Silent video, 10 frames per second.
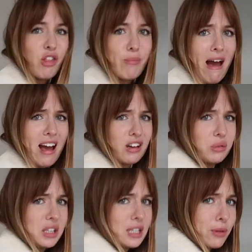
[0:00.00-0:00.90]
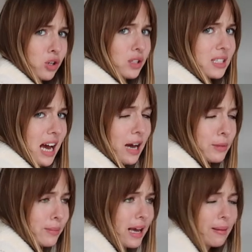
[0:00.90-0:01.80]
on the back. Would these be called
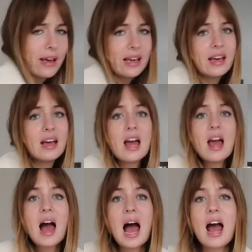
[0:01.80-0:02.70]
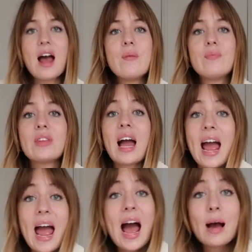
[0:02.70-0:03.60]
tabs maybe? I
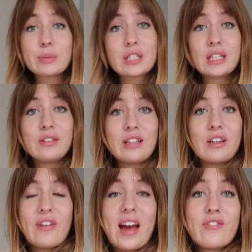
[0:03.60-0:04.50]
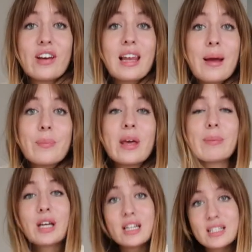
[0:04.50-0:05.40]
absolutely love it. I feel like
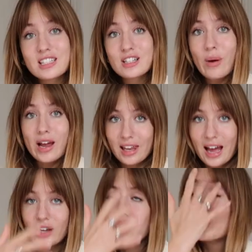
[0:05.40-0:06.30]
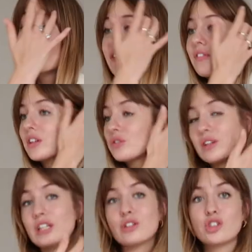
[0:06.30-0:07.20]
because it's quite a light colour, it feels
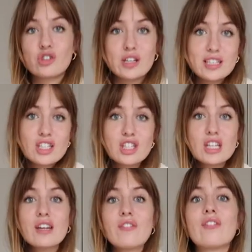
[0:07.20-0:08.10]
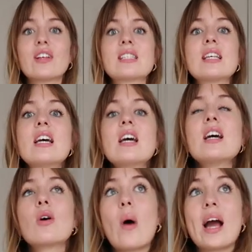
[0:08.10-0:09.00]
really good to transition in. It feels
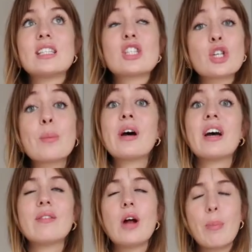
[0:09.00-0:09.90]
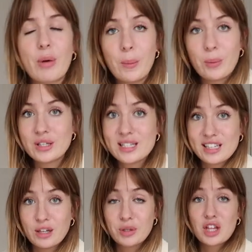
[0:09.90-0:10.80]
quite summer appropriate
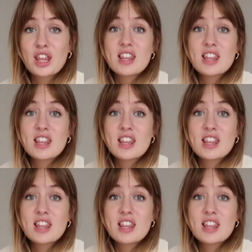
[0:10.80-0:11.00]
still, but the